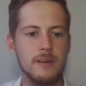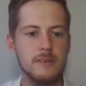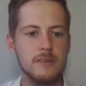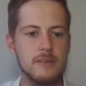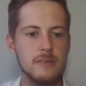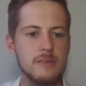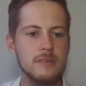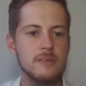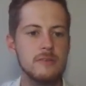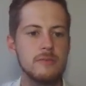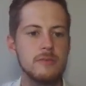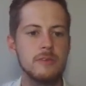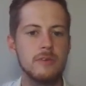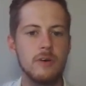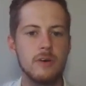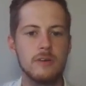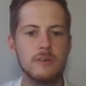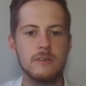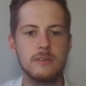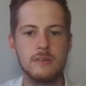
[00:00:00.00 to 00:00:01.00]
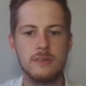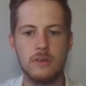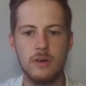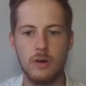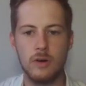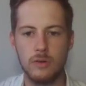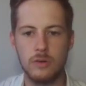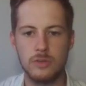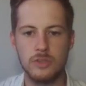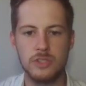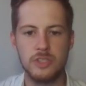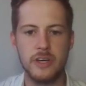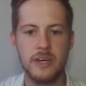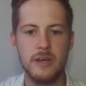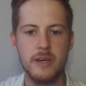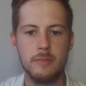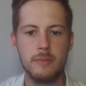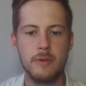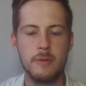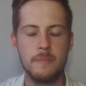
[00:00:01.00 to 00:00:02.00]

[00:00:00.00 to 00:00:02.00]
so we've got the whole shape.